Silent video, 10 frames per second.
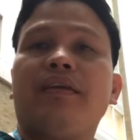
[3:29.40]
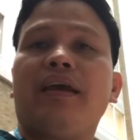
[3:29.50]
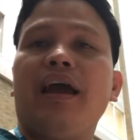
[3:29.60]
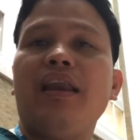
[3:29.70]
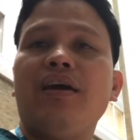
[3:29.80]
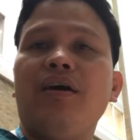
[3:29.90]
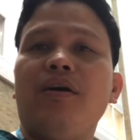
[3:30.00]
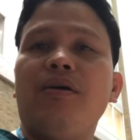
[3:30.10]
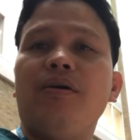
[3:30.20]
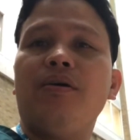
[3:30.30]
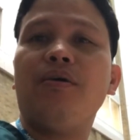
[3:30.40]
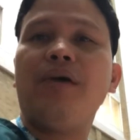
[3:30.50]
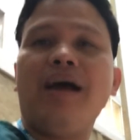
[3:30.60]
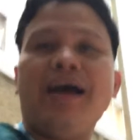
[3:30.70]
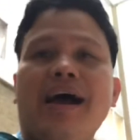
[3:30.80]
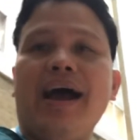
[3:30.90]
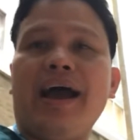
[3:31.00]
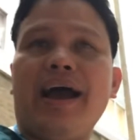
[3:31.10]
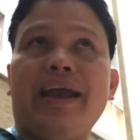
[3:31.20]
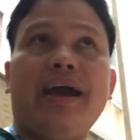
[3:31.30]
Hello,
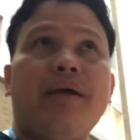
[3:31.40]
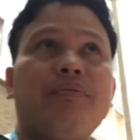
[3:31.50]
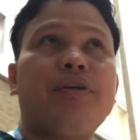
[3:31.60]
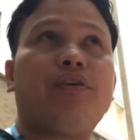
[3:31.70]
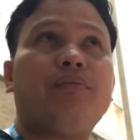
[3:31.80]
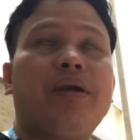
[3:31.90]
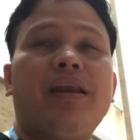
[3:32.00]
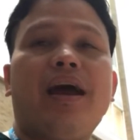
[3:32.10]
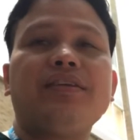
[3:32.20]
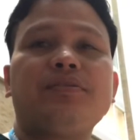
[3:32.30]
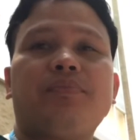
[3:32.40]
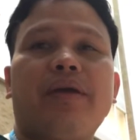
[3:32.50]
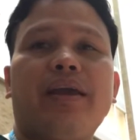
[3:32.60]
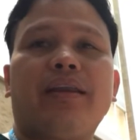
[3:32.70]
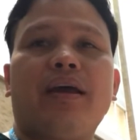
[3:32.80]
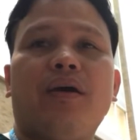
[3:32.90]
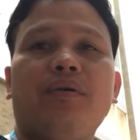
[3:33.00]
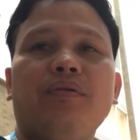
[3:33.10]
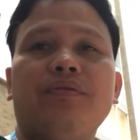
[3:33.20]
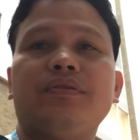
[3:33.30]
hi, I'm here on my lunch break now.
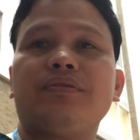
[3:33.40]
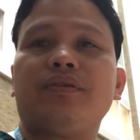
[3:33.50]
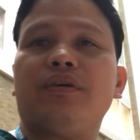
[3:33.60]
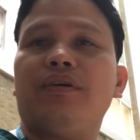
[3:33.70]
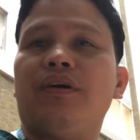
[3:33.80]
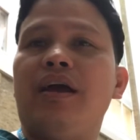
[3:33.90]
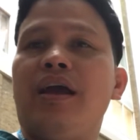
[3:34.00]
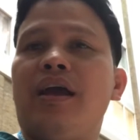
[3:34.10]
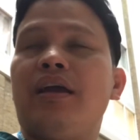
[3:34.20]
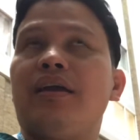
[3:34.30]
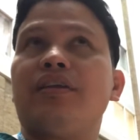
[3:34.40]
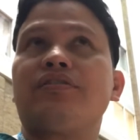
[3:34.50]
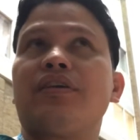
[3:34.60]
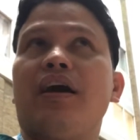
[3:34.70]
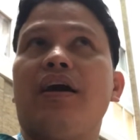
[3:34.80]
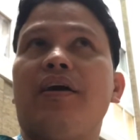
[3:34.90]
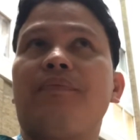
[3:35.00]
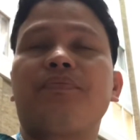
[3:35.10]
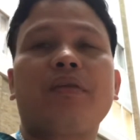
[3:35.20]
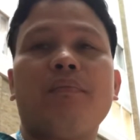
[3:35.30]
So it's um,
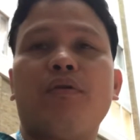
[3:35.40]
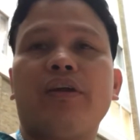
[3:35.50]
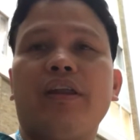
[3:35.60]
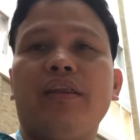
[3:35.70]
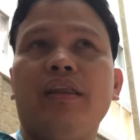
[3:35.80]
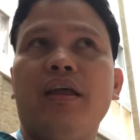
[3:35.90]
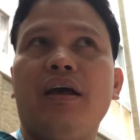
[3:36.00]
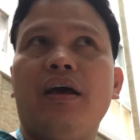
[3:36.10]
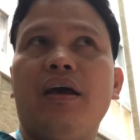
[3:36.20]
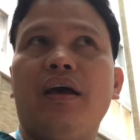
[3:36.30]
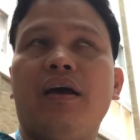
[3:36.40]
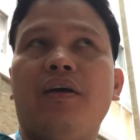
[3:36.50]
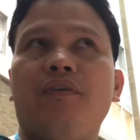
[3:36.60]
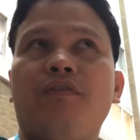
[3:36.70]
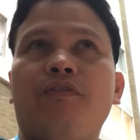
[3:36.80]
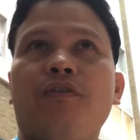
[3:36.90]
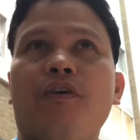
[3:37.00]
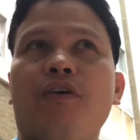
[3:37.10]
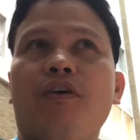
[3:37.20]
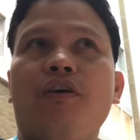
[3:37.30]
more than
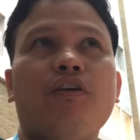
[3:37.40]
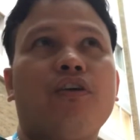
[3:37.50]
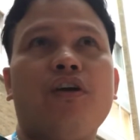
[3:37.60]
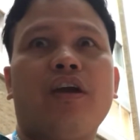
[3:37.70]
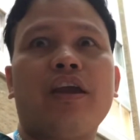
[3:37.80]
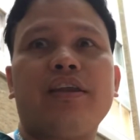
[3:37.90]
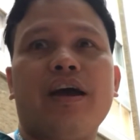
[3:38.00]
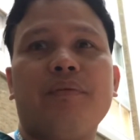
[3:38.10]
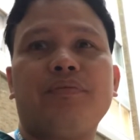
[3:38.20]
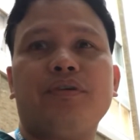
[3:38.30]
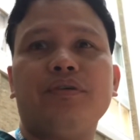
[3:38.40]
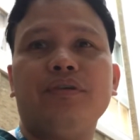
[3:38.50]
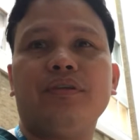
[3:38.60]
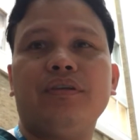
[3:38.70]
four o'clock in the afternoon.